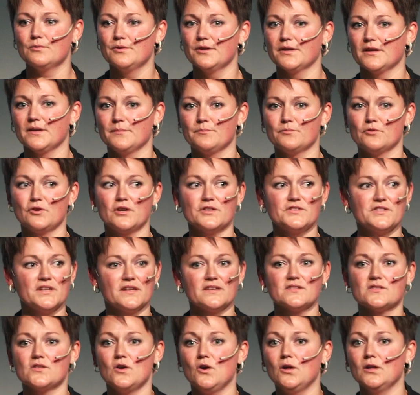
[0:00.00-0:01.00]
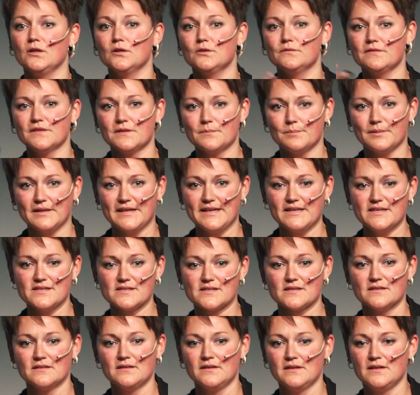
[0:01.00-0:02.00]
work and projects all over the
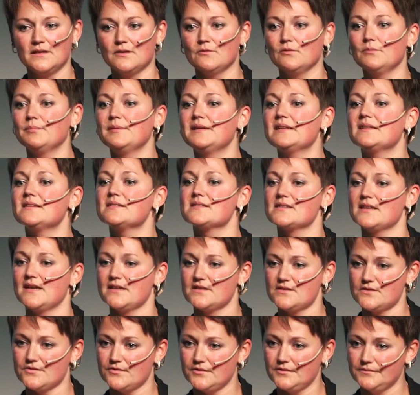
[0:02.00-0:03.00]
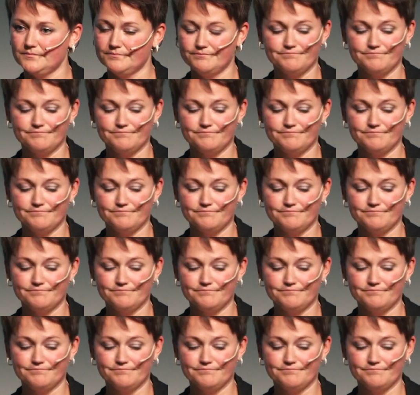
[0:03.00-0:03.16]
place, it will be a disaster.